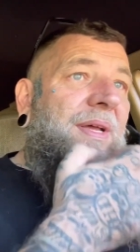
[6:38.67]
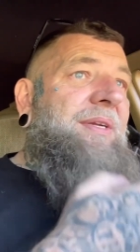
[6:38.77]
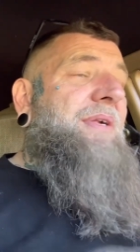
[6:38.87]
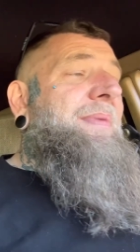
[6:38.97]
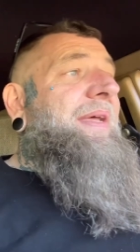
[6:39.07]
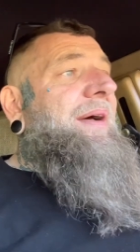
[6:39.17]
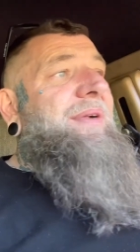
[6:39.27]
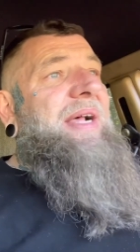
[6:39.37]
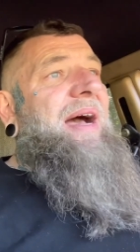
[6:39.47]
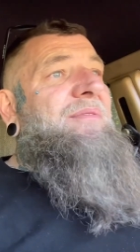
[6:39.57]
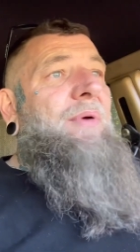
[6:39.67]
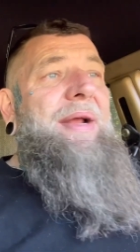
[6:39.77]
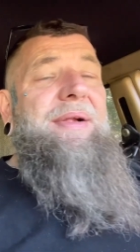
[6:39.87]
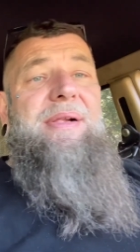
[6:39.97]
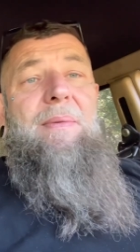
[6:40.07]
just because I've
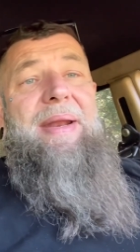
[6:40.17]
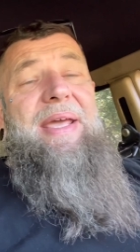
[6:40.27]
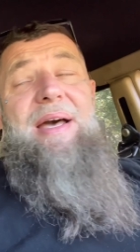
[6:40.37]
read so many